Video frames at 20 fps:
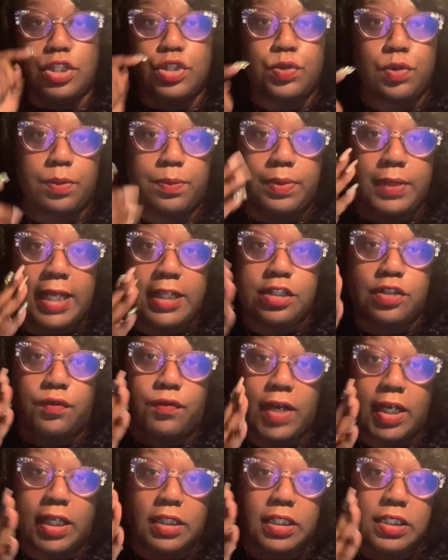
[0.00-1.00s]
to apply
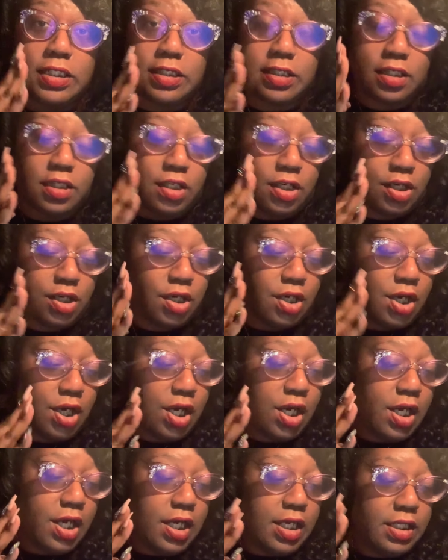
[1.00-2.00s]
directly to their
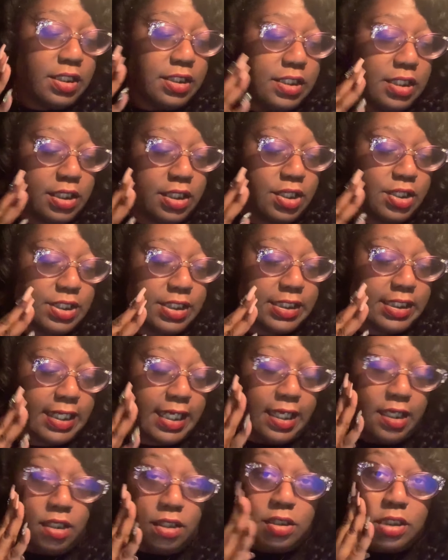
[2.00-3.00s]

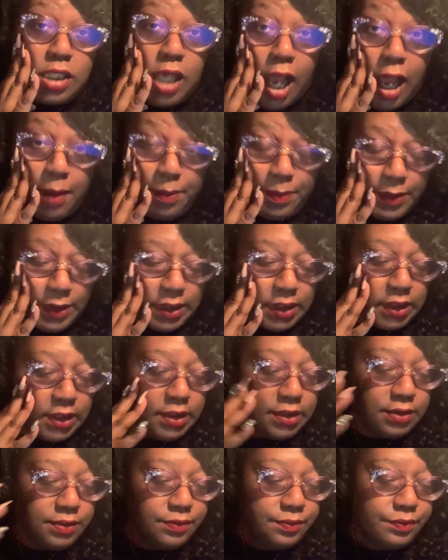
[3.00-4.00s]
skin
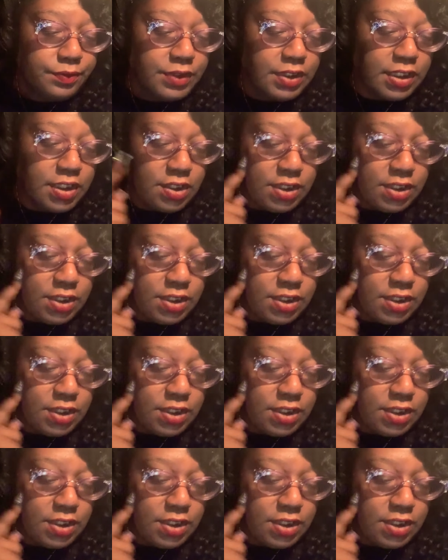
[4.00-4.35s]
topically, to their